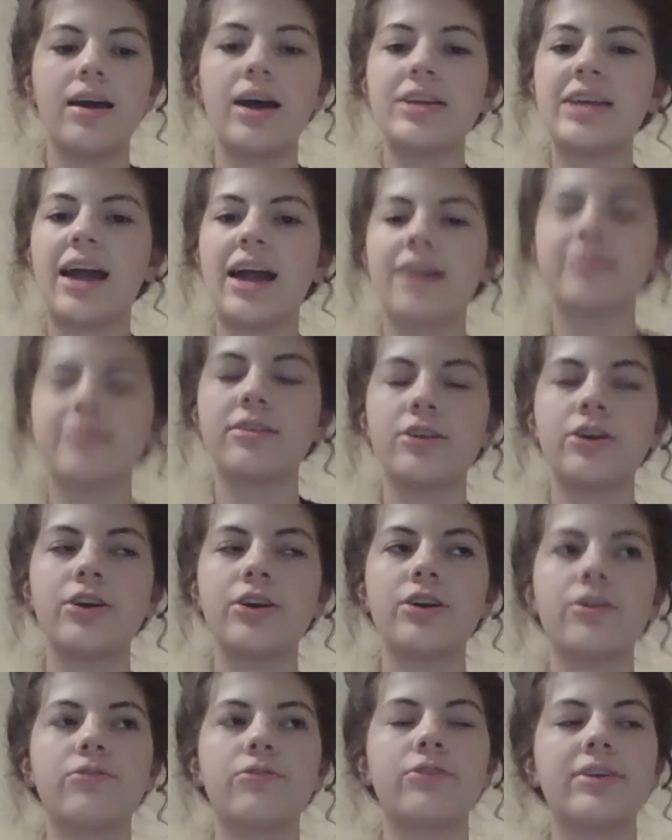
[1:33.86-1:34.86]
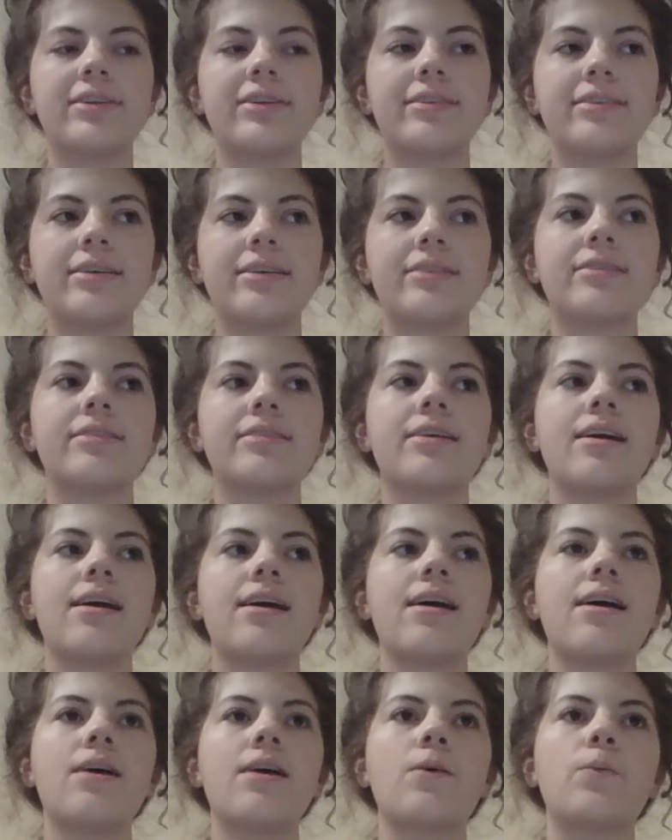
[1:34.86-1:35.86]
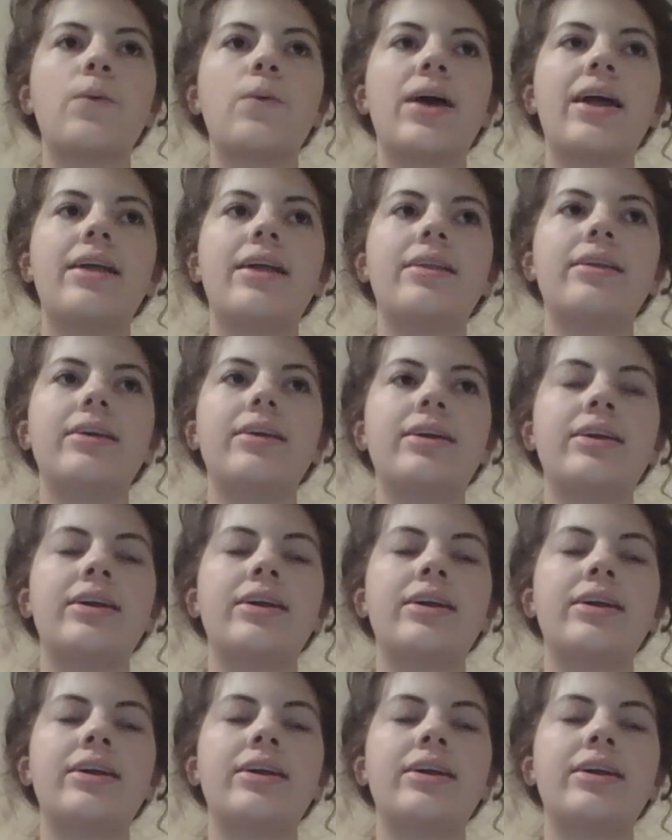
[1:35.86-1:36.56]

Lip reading: attacks at her. For instance, when